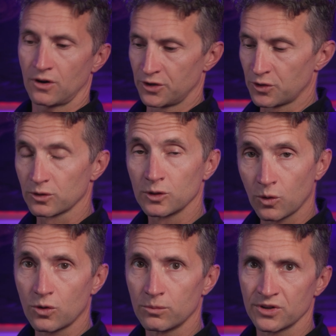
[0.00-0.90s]
on your
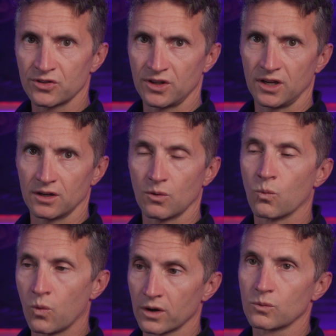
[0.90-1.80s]
local machine,
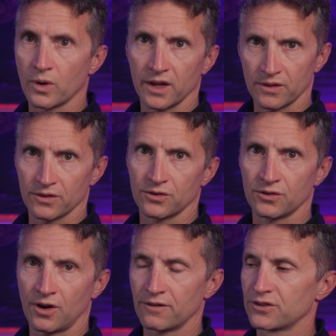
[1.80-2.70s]
one way that this
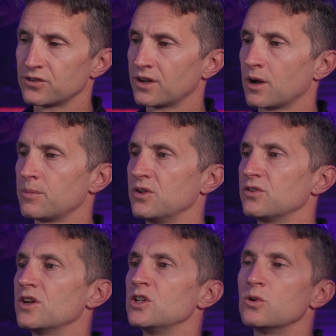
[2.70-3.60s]
is often set up is
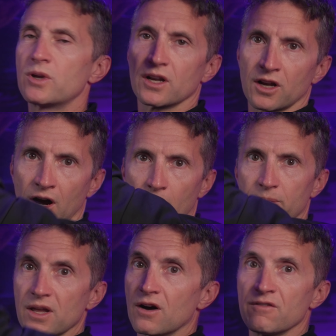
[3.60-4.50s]
you get a
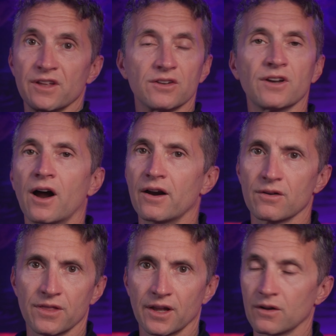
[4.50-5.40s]
copy of the entire
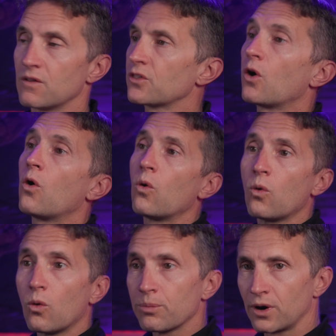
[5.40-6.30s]
thing. The
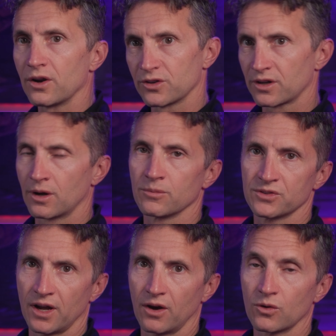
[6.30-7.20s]
whole project comes
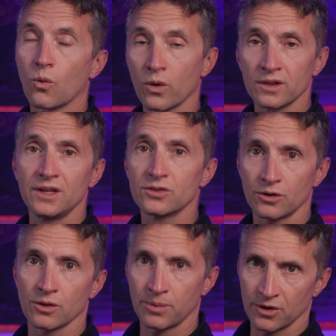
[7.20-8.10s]
down, or at least
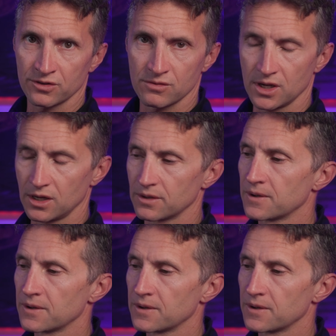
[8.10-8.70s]
all the parts you need.